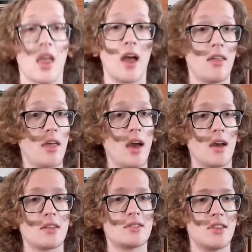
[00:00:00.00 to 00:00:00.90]
And
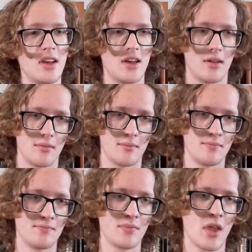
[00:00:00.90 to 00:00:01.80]
that's it.
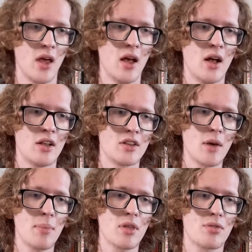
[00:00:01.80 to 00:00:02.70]

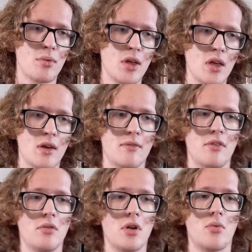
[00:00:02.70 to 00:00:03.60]
Topic 3 of
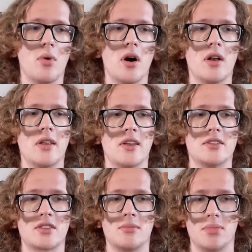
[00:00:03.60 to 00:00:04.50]
Unit 1
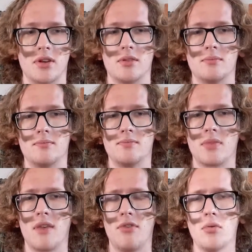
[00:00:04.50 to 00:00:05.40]
is complete.
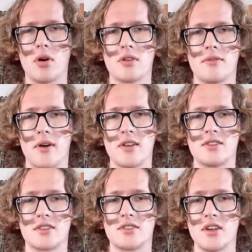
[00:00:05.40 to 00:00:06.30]
If you want to find
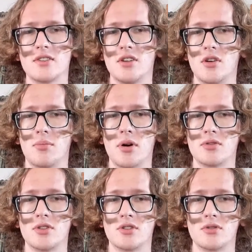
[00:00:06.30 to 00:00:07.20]
success in your
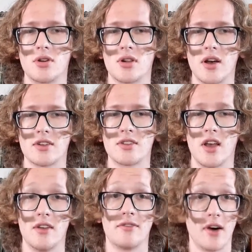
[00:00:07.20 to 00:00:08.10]
post-history class
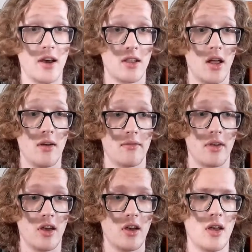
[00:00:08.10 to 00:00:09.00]
and find
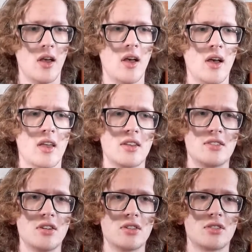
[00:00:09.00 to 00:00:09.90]
Latvia,
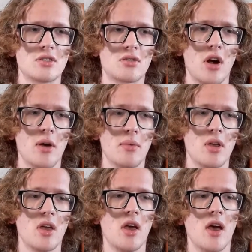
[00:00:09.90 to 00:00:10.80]
consider
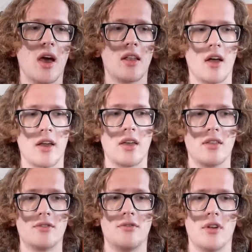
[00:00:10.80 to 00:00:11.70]
subscribing and liking this